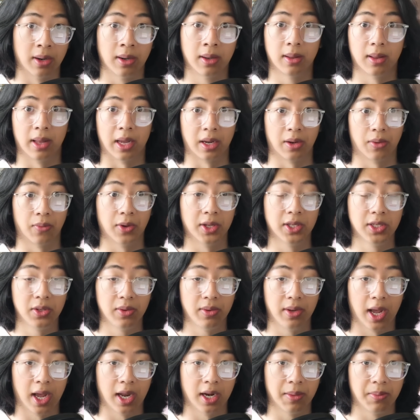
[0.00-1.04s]
Like once you
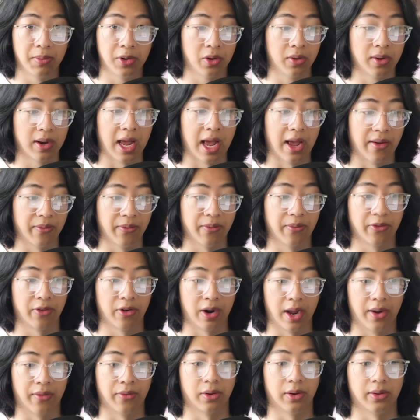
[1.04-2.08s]
get them, you can have them
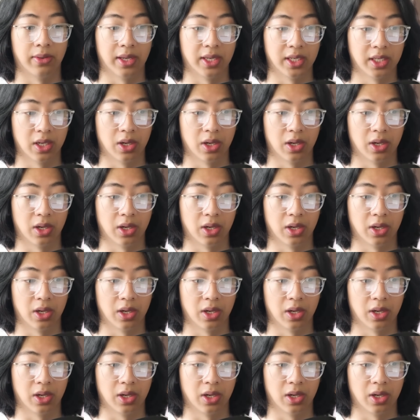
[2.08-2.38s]
forever and they still